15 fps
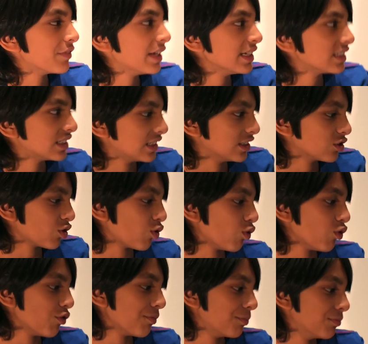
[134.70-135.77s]
this is
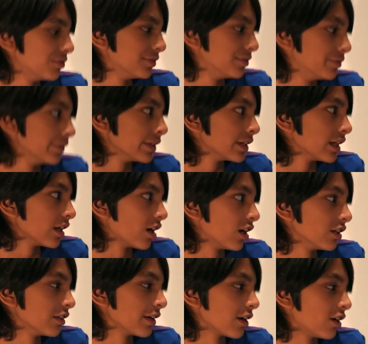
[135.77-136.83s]
all.
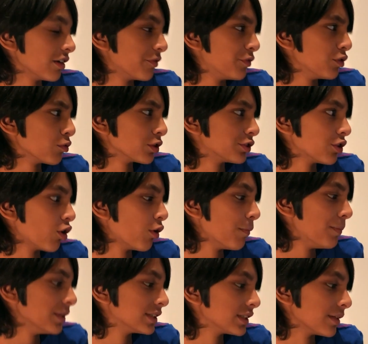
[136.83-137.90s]
If you were to
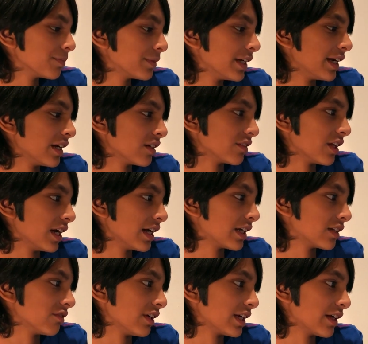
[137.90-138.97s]
open something
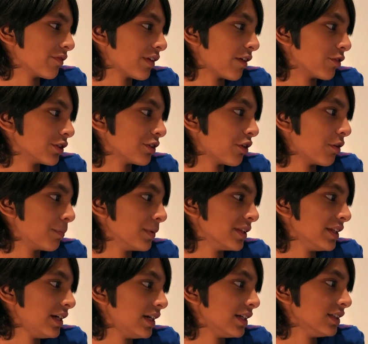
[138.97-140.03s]
like if I were to open
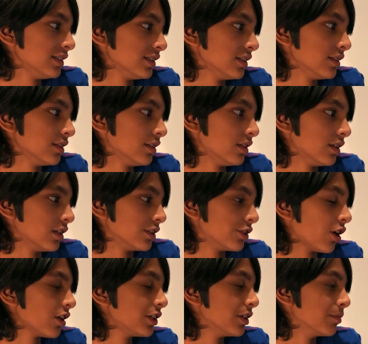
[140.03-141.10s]
this
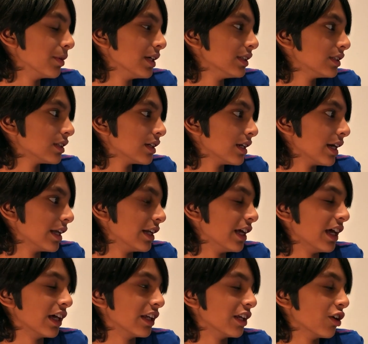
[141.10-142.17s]
document and
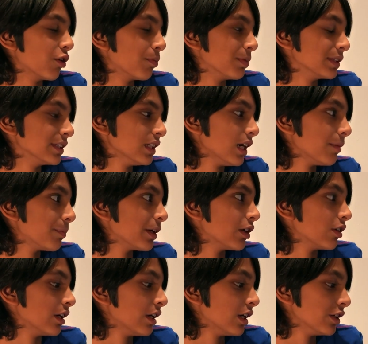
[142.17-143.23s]
it opens up,
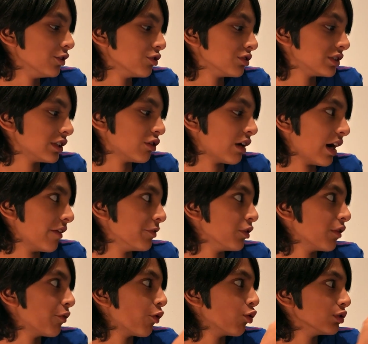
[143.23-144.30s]
you
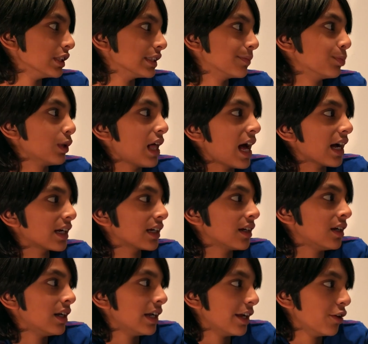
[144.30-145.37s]
have all this black
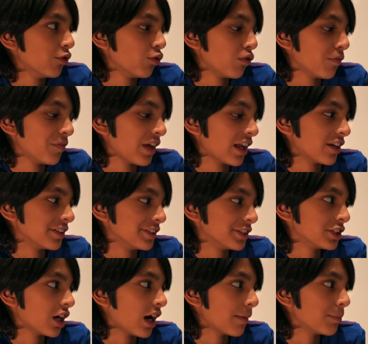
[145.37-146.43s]
and all of that on the
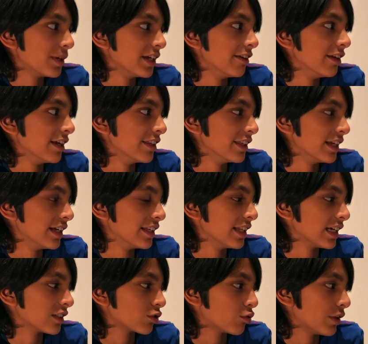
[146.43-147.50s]
top, and
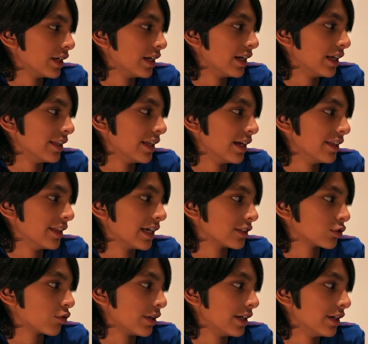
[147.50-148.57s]
that's quite
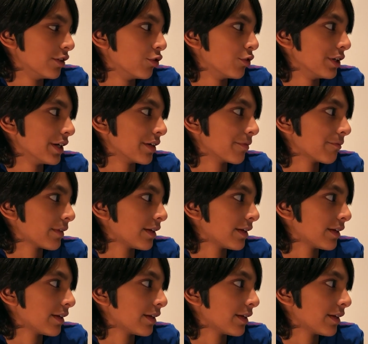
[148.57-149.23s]
annoying.